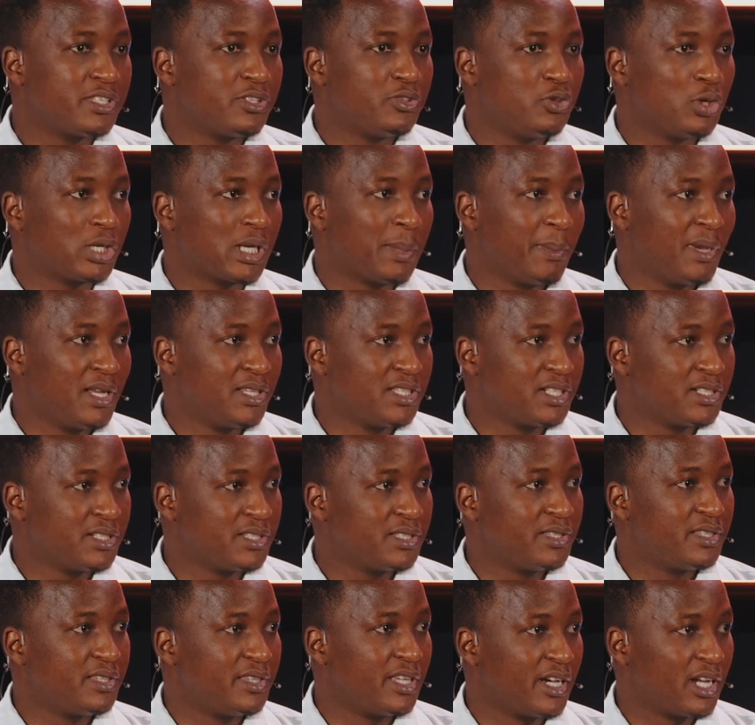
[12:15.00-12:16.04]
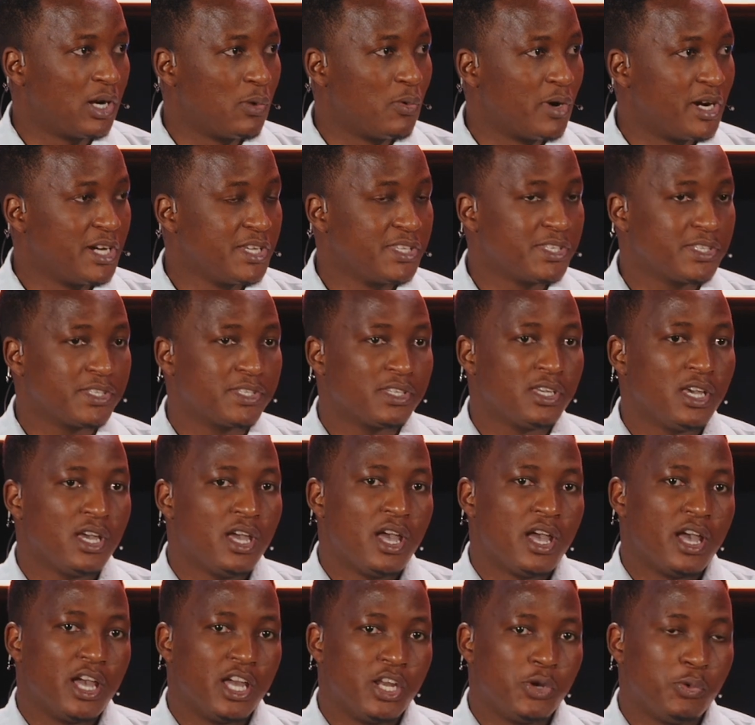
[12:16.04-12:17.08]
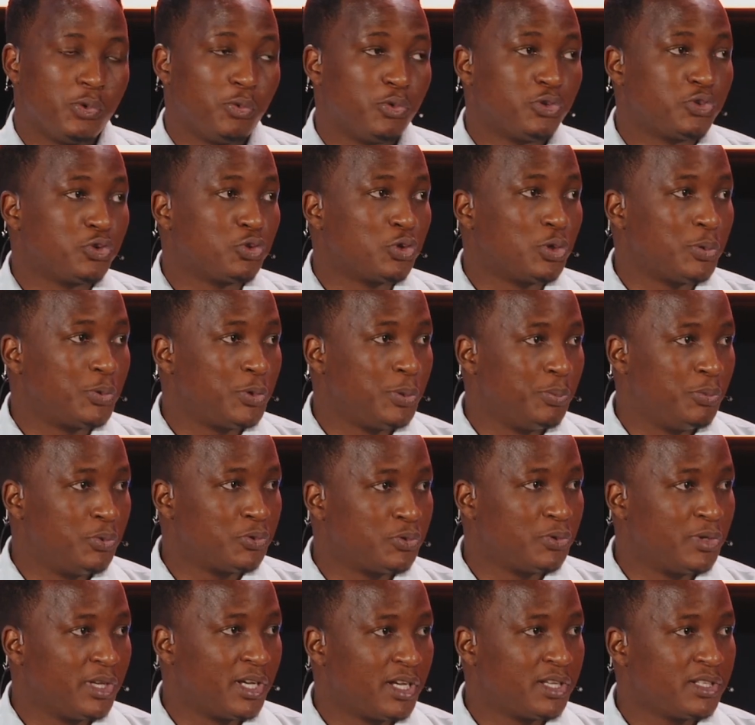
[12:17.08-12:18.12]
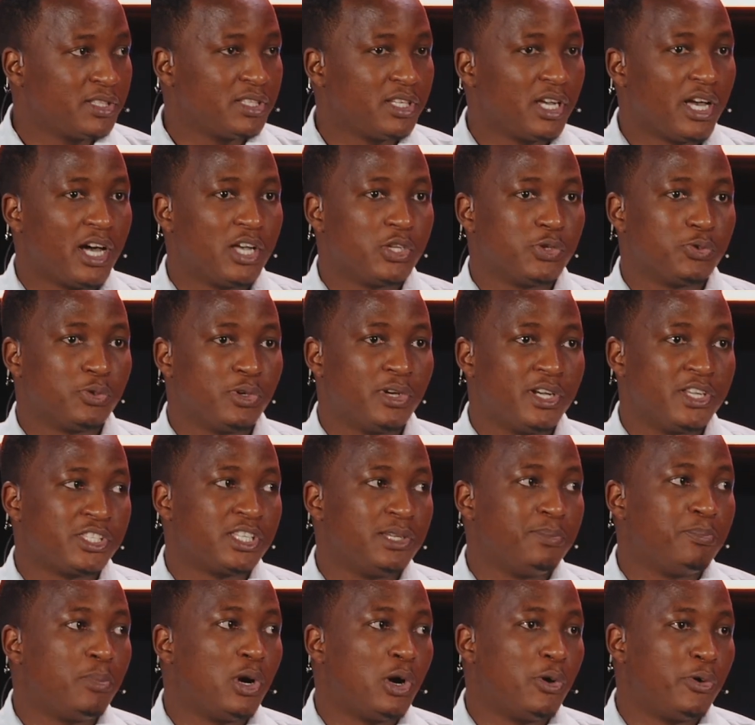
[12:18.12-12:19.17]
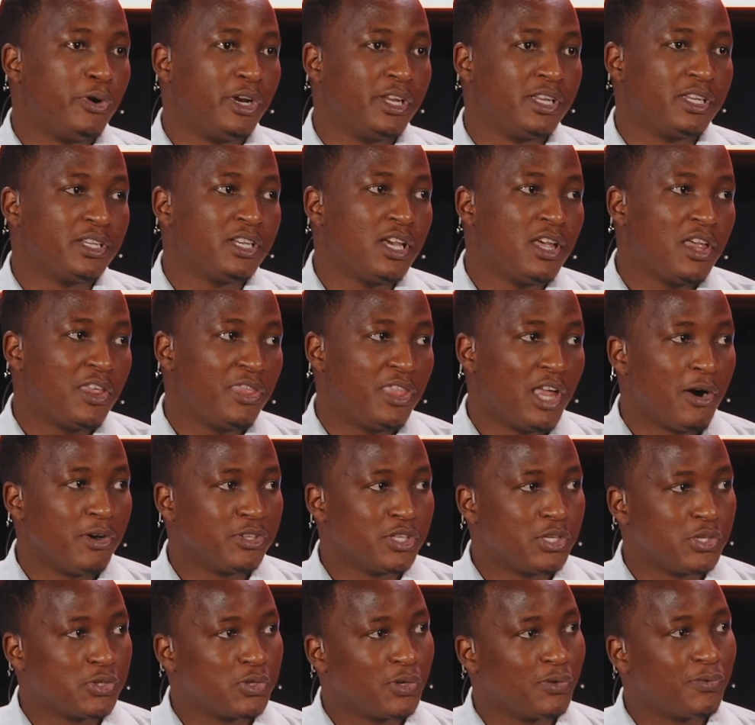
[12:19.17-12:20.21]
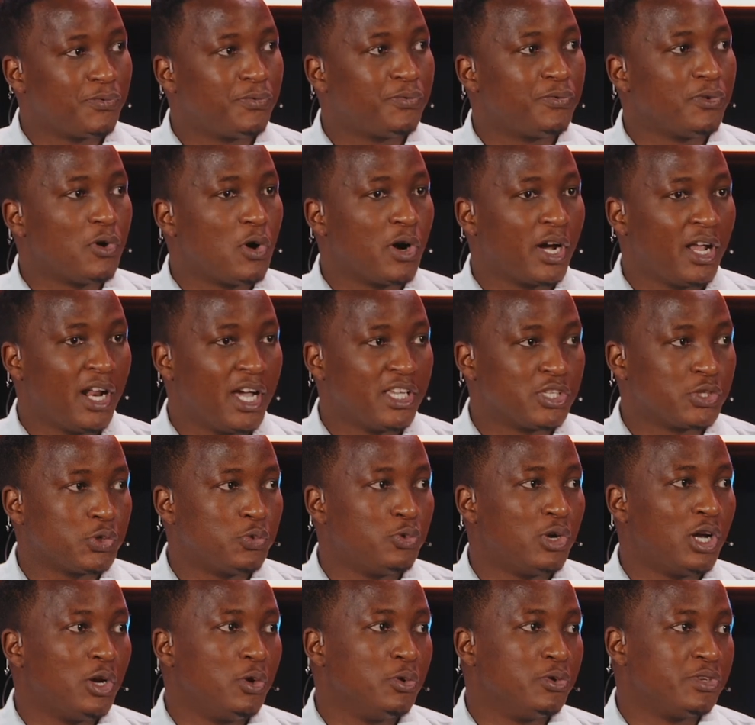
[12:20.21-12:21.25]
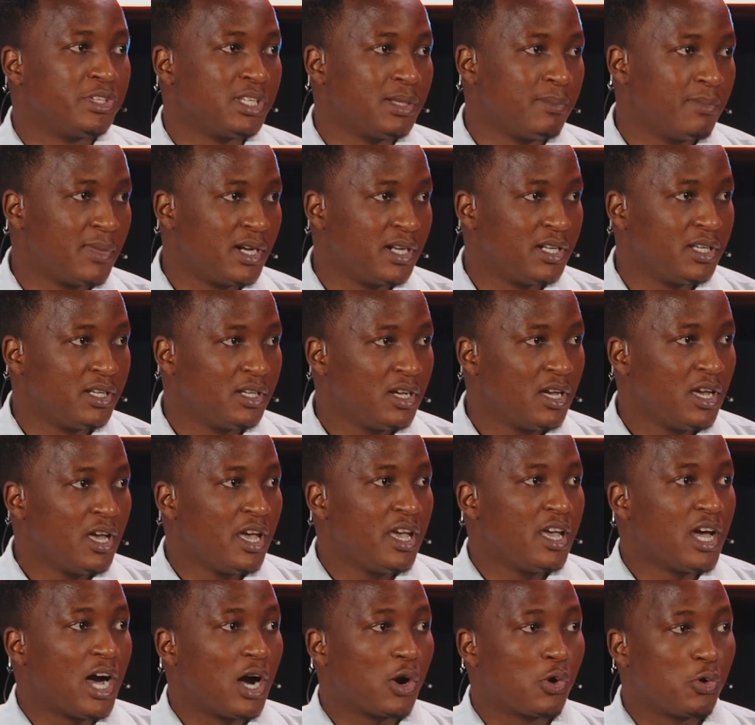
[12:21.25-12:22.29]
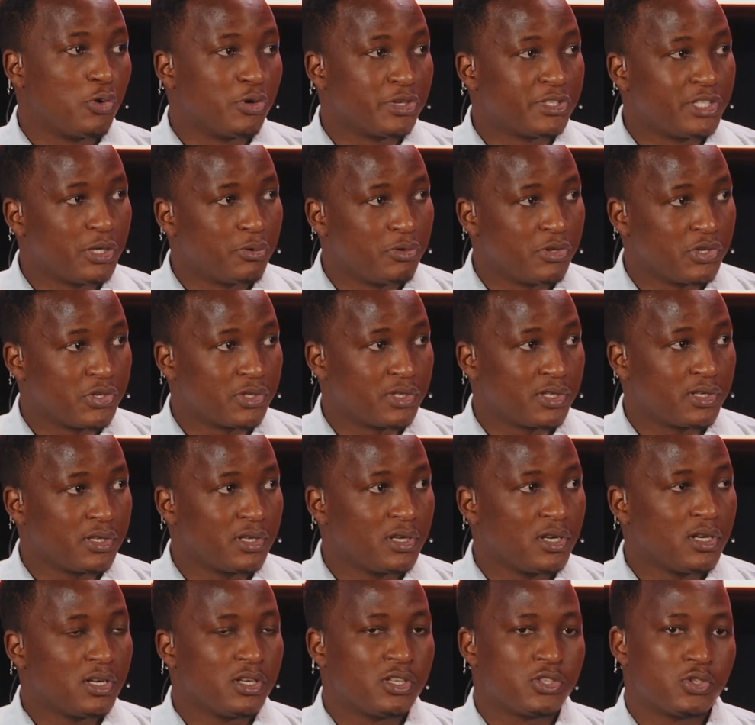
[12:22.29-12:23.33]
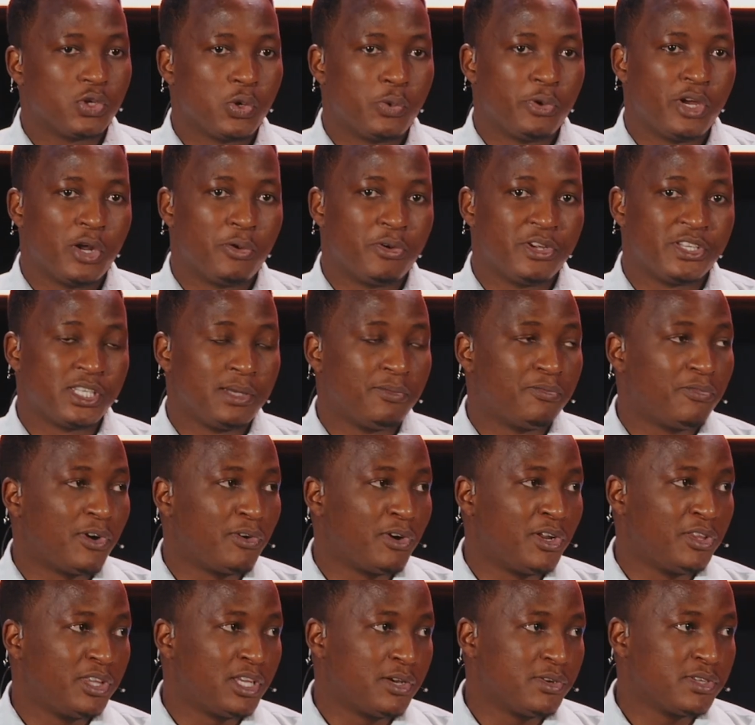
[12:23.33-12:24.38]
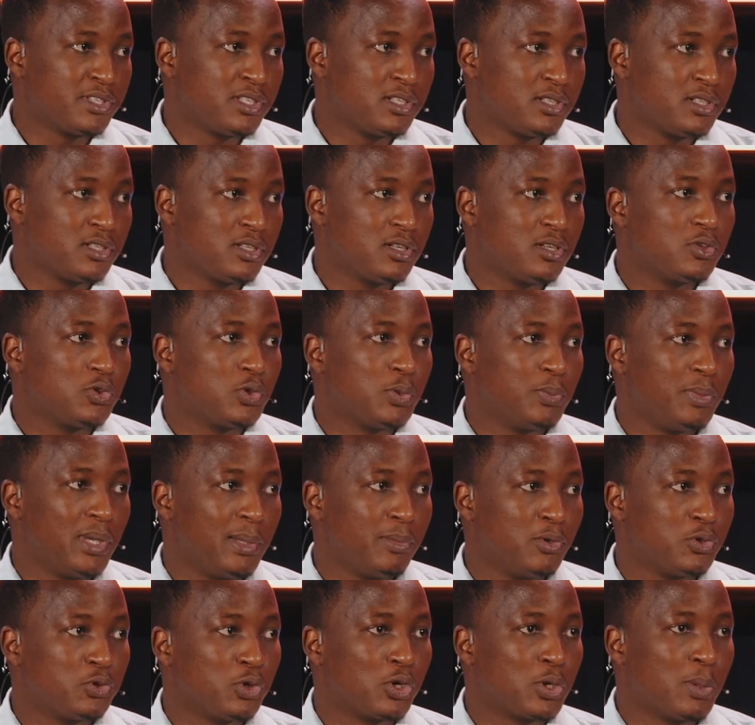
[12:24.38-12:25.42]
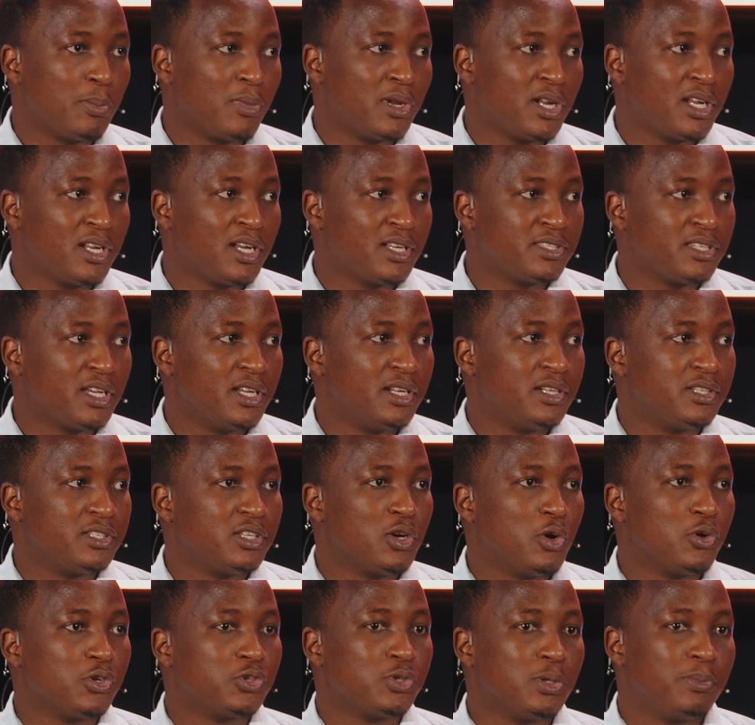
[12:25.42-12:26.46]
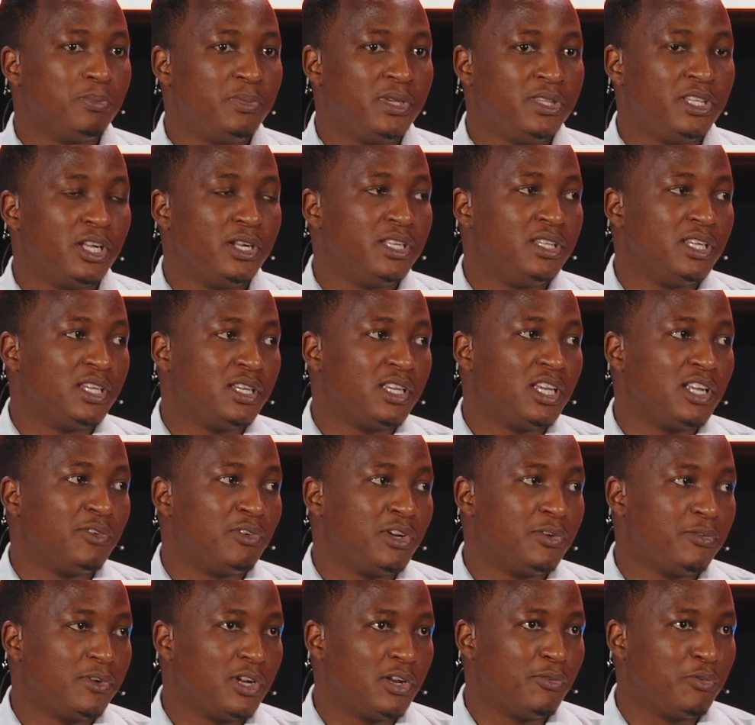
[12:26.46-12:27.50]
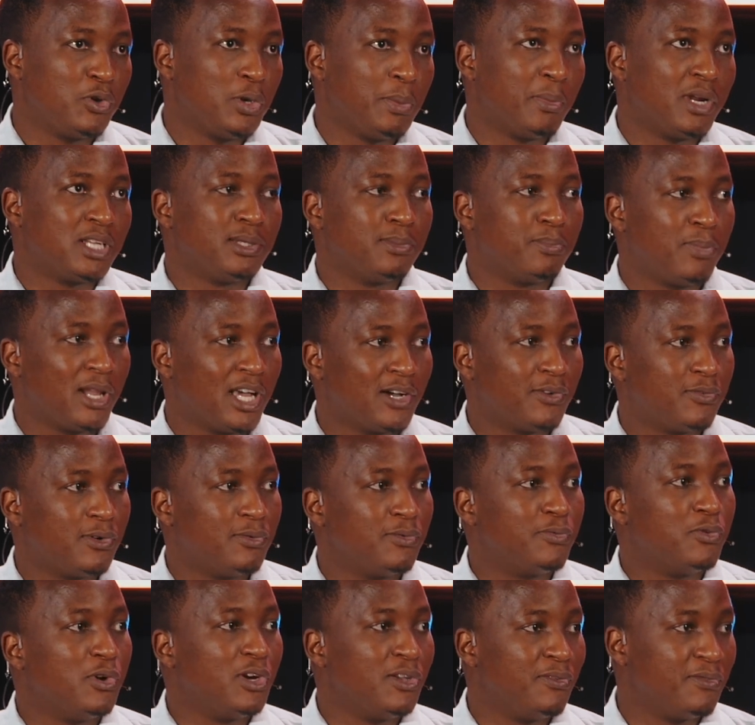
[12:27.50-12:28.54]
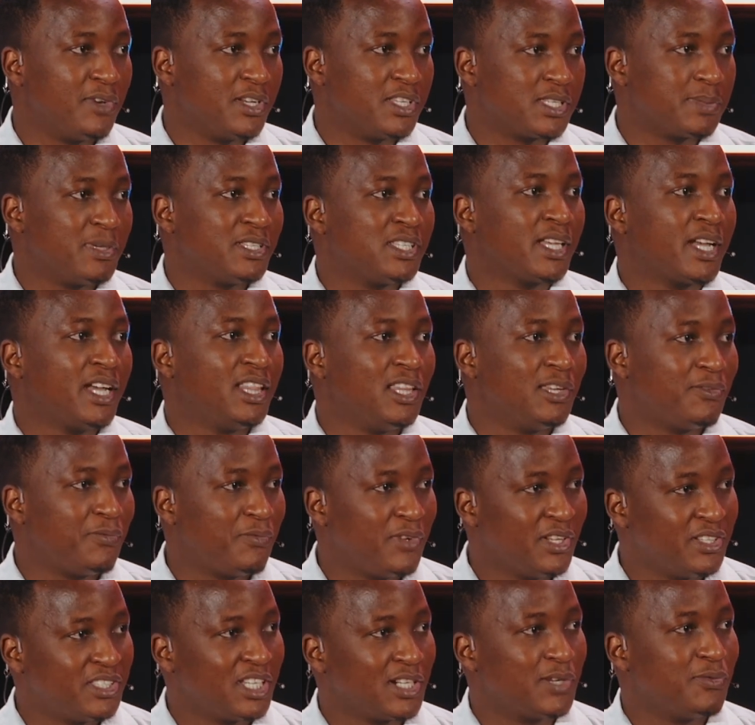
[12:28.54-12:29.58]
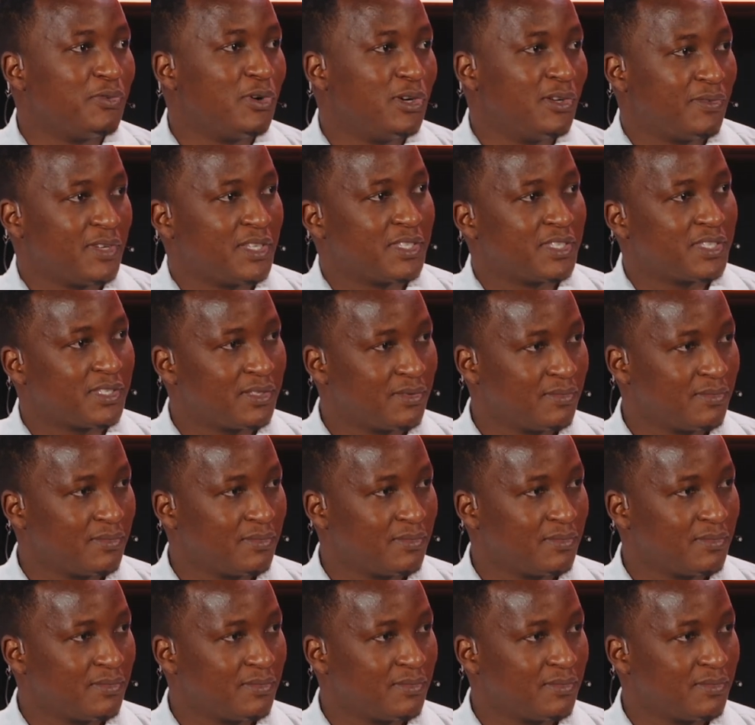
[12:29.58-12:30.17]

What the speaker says: documented data-wise, and we want to contribute to that, as well as empowering thousands of organizers who are losing money across the region. So we are raising 500,000 to be able to accommodate that and also be the leading revenue management platform for events, basically the fintech for events.